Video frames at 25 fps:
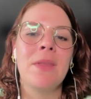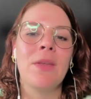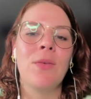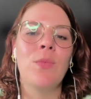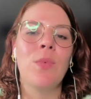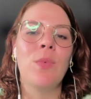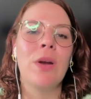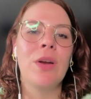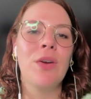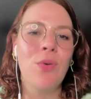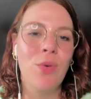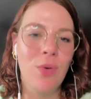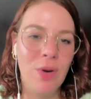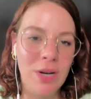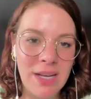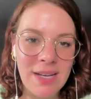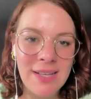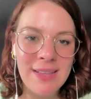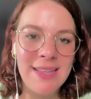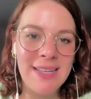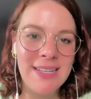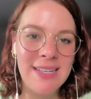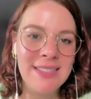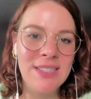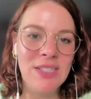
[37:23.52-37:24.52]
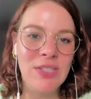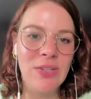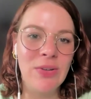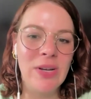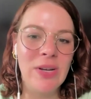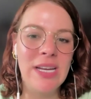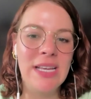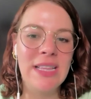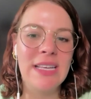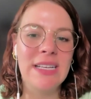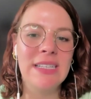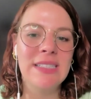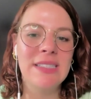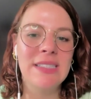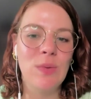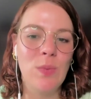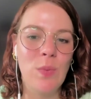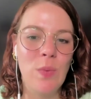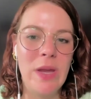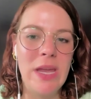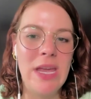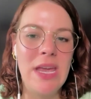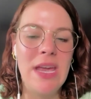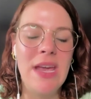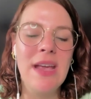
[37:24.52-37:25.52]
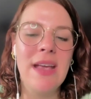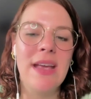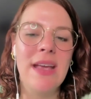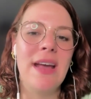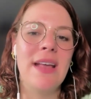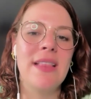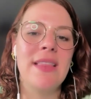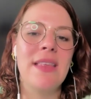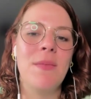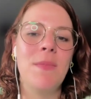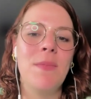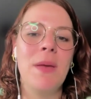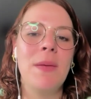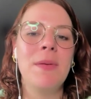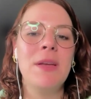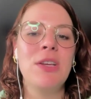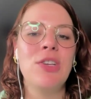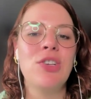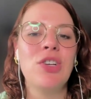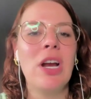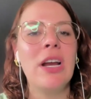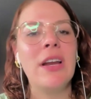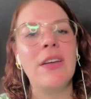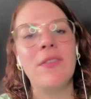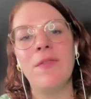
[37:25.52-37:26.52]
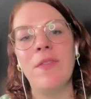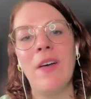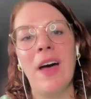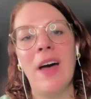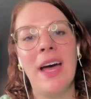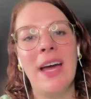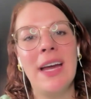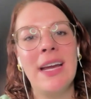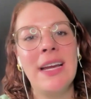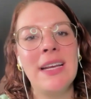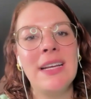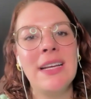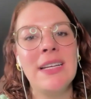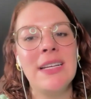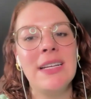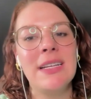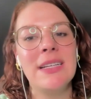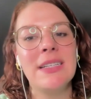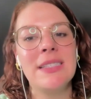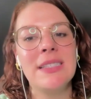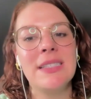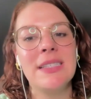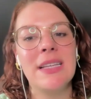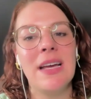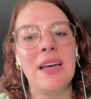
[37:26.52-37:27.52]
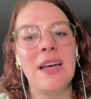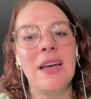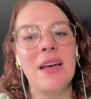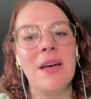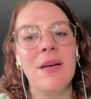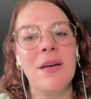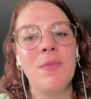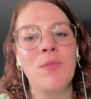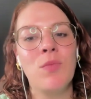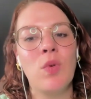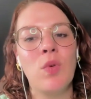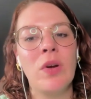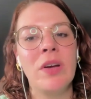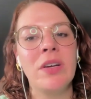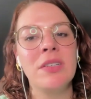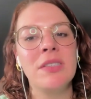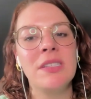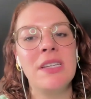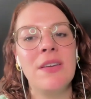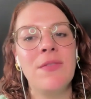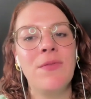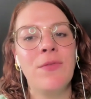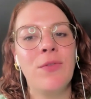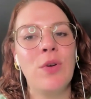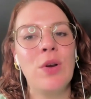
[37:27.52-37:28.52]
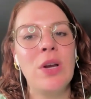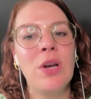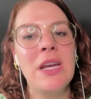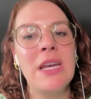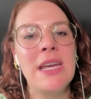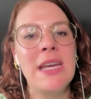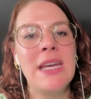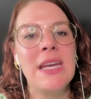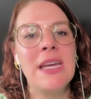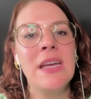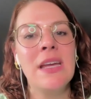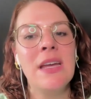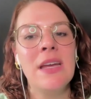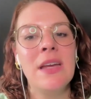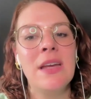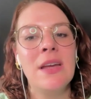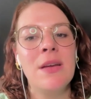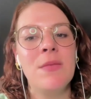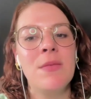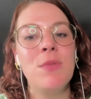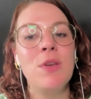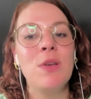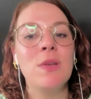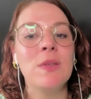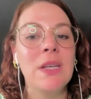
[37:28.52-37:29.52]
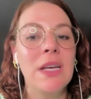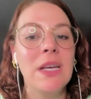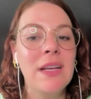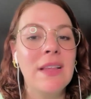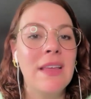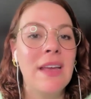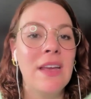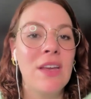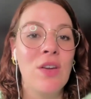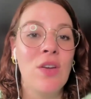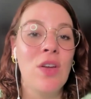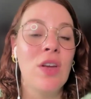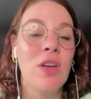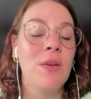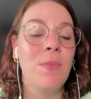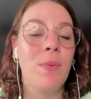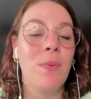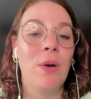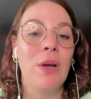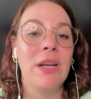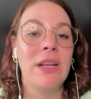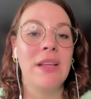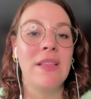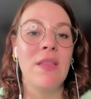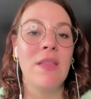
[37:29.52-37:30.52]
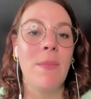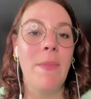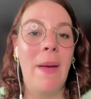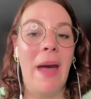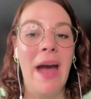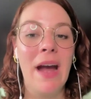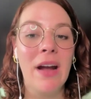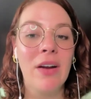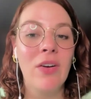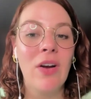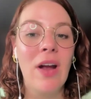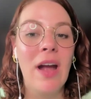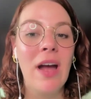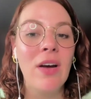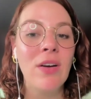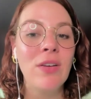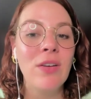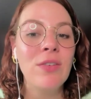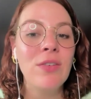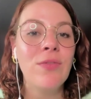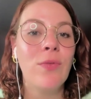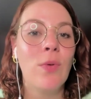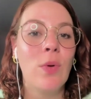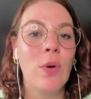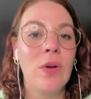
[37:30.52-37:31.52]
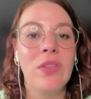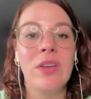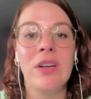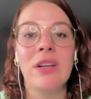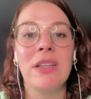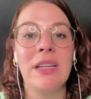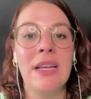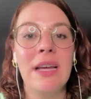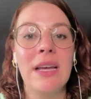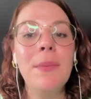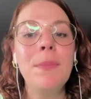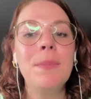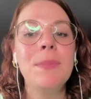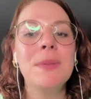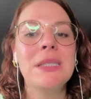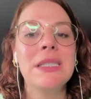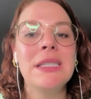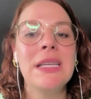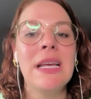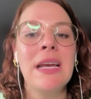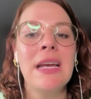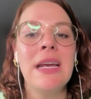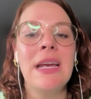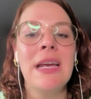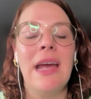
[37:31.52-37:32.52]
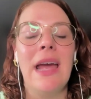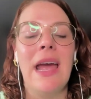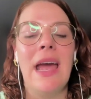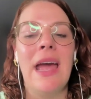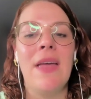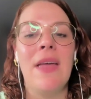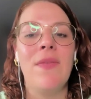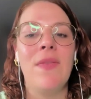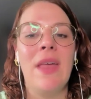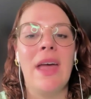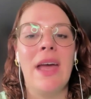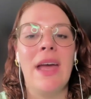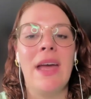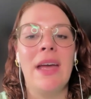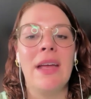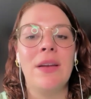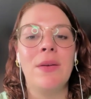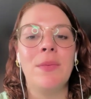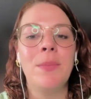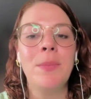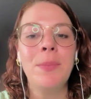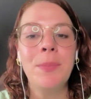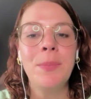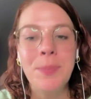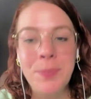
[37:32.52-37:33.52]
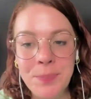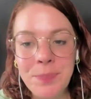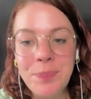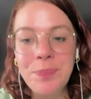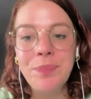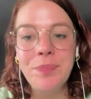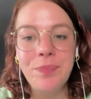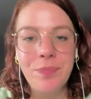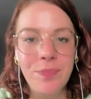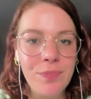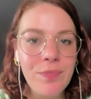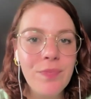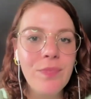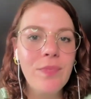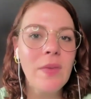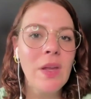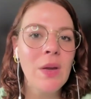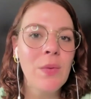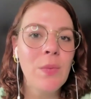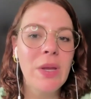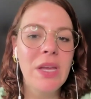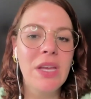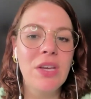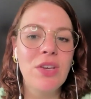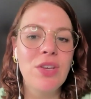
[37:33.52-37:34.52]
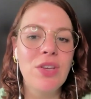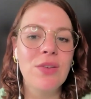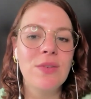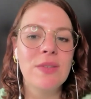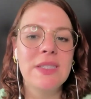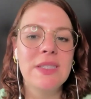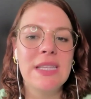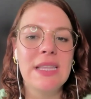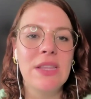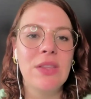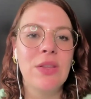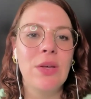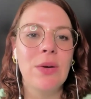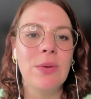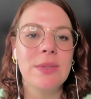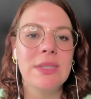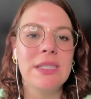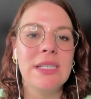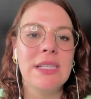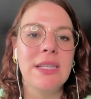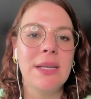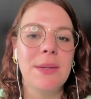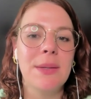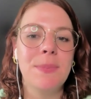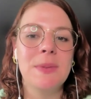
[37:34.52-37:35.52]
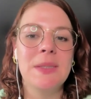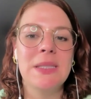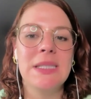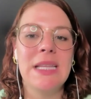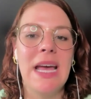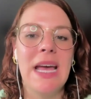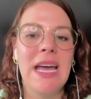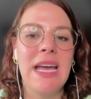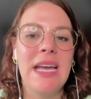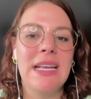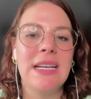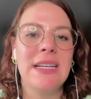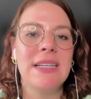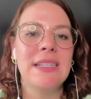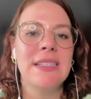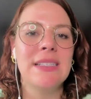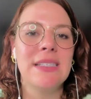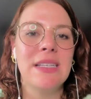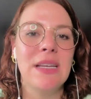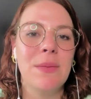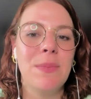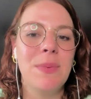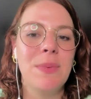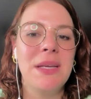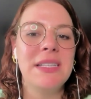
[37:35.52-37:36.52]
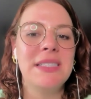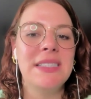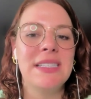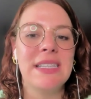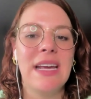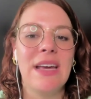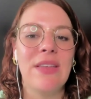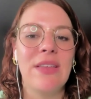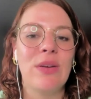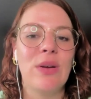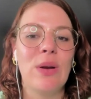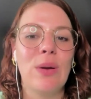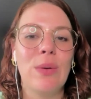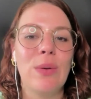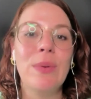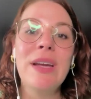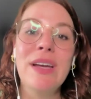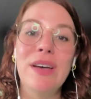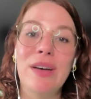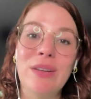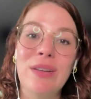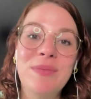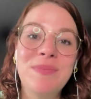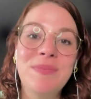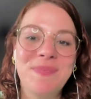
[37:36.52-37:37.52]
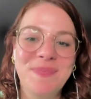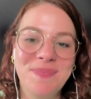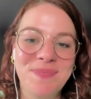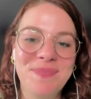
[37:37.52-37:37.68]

recording these three this week and then maybe try to find some royalty-free music that you could put in the background for the clips. And then we can use those clips then to piece together a reel.